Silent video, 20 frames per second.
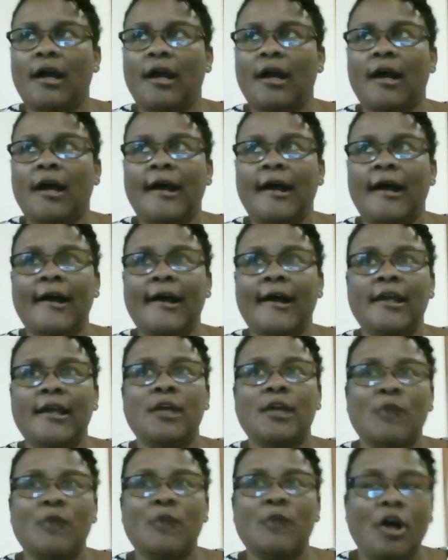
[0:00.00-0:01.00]
I
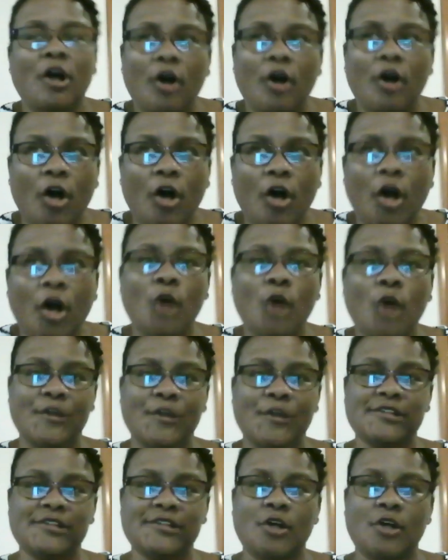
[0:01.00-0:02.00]
am
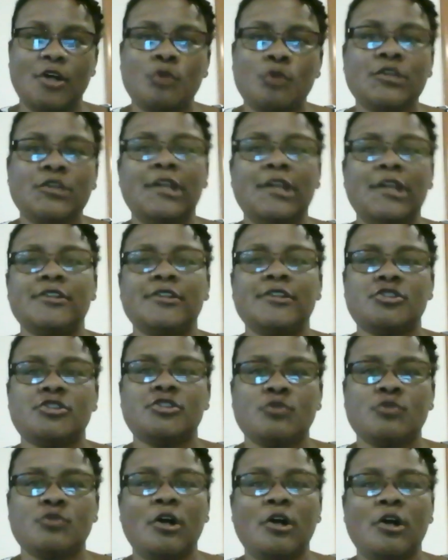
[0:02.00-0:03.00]
always only as
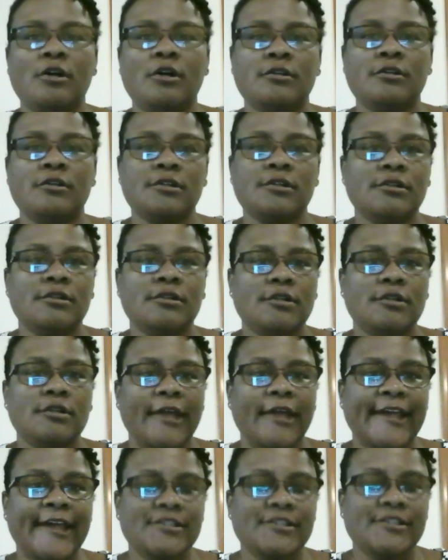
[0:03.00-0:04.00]
strong
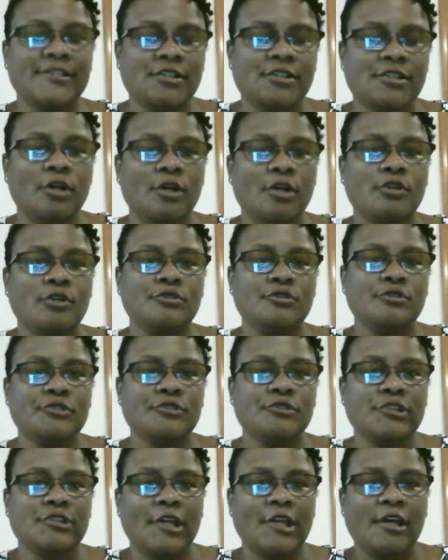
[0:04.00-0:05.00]
as those
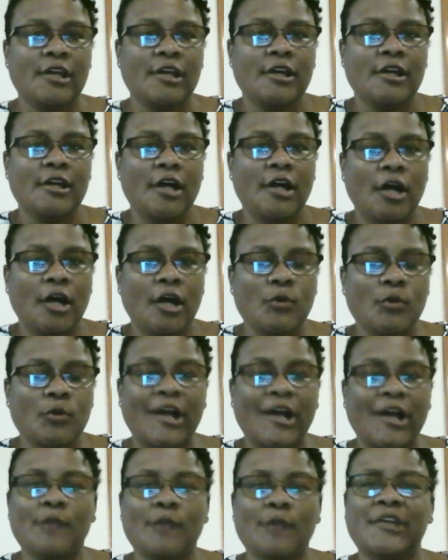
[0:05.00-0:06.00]

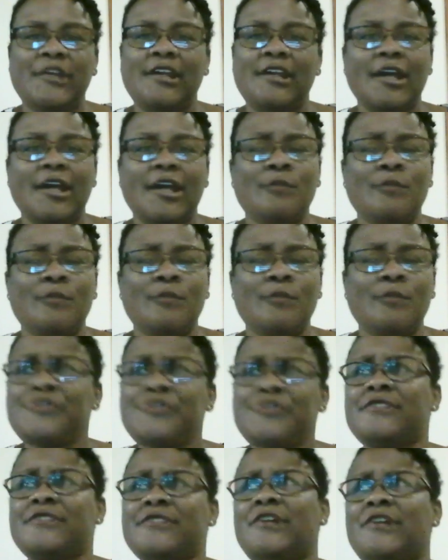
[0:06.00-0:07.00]
around me, and most
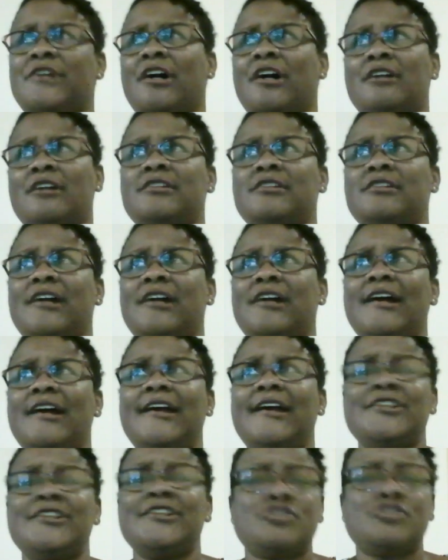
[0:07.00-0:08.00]
of all,
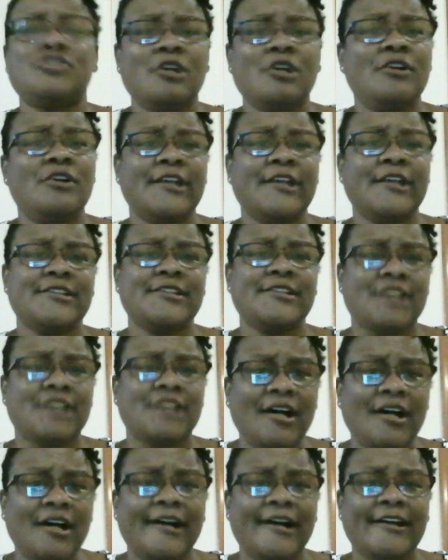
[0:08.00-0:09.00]
as strong as
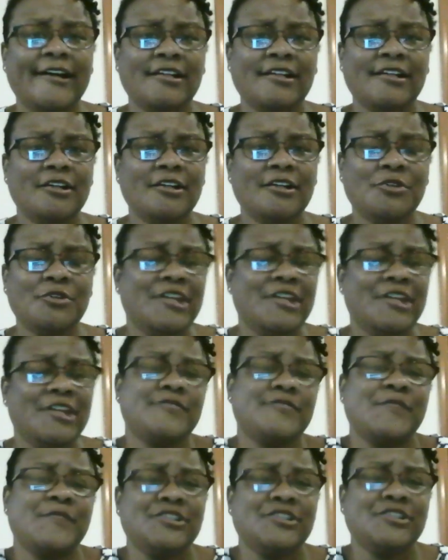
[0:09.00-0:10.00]
God, who
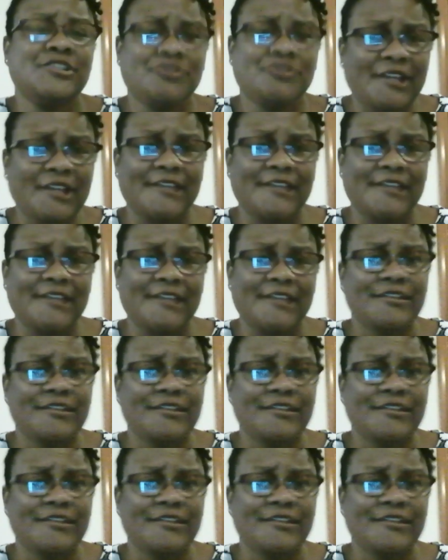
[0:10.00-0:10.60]
gives me strength.